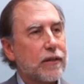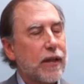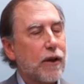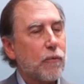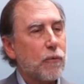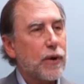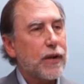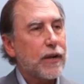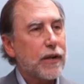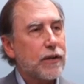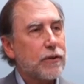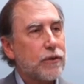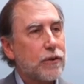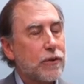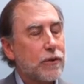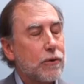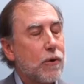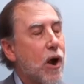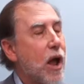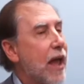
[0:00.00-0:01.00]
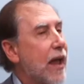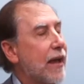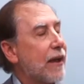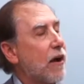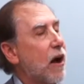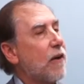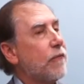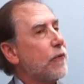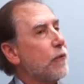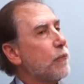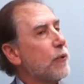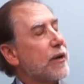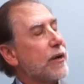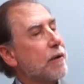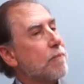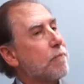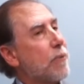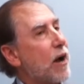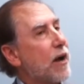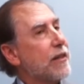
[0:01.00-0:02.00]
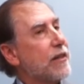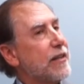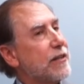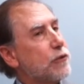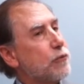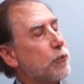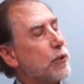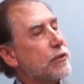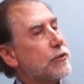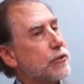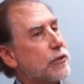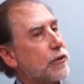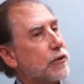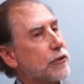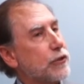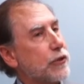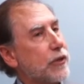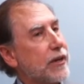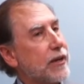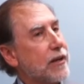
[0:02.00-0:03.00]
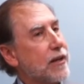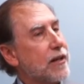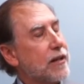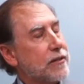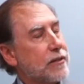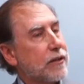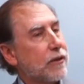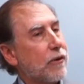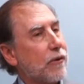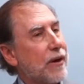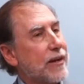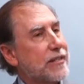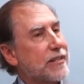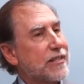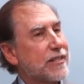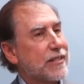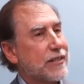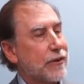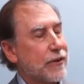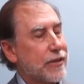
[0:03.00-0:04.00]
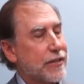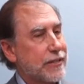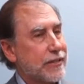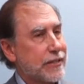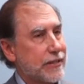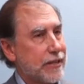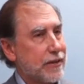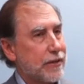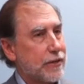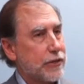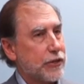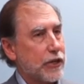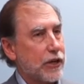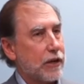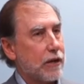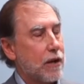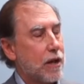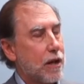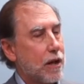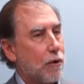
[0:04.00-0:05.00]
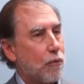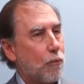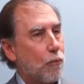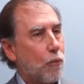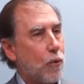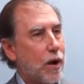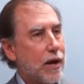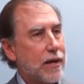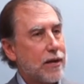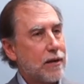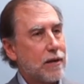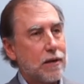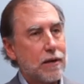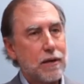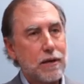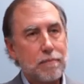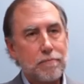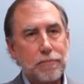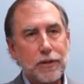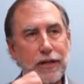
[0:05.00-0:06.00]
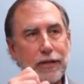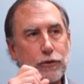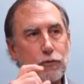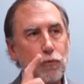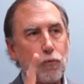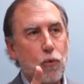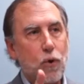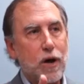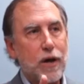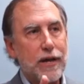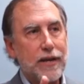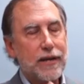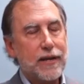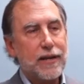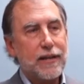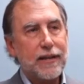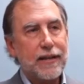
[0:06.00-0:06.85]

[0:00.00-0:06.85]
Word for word: that we can do? And often we combine this with surgery to create synergy. One plus one